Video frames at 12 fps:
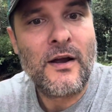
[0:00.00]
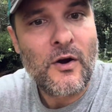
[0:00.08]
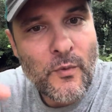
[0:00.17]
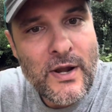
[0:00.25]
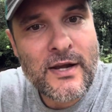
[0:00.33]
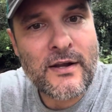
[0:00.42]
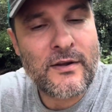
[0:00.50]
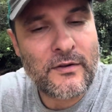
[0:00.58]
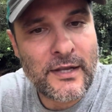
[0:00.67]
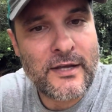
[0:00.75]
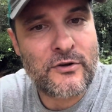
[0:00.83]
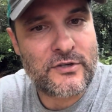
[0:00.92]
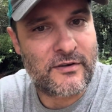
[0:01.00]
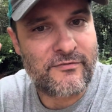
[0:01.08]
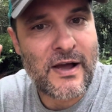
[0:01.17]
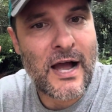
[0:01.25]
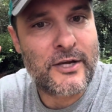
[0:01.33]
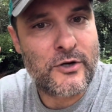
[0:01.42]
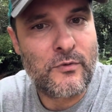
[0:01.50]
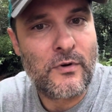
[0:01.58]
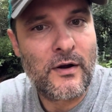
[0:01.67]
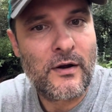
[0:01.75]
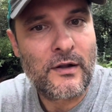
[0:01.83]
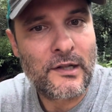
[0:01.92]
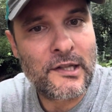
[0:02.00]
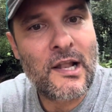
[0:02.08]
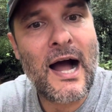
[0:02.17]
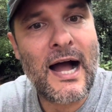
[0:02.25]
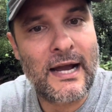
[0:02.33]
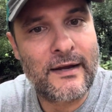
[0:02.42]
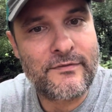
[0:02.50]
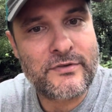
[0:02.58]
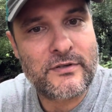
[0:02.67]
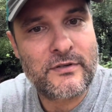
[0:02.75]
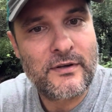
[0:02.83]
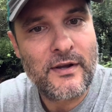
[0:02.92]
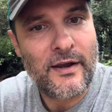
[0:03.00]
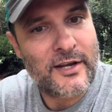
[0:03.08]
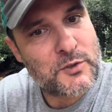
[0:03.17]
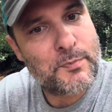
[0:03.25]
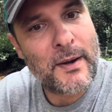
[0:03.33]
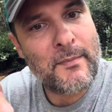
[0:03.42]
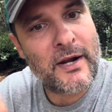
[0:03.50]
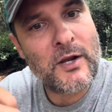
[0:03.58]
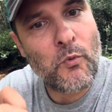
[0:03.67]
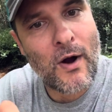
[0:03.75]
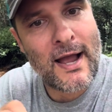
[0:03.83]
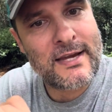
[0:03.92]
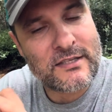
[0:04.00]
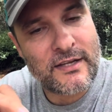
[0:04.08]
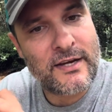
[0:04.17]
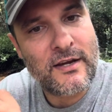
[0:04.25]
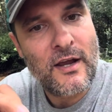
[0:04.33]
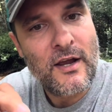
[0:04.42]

We need leaders that value lives and spend money wisely